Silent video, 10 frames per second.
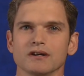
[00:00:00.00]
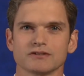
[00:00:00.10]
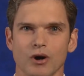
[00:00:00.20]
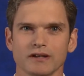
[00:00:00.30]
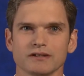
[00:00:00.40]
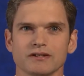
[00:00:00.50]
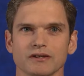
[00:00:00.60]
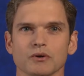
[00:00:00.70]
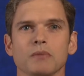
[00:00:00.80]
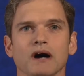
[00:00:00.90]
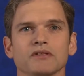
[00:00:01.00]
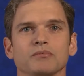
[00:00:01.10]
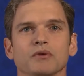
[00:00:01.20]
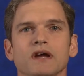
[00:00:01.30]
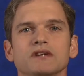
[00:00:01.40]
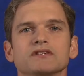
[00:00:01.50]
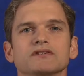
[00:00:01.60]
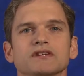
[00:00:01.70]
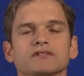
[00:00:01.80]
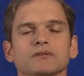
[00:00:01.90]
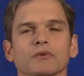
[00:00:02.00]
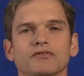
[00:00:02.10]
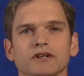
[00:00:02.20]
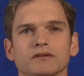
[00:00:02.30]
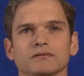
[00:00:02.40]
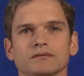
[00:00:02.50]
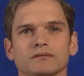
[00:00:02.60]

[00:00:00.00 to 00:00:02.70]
talking to you about the Probation System Review.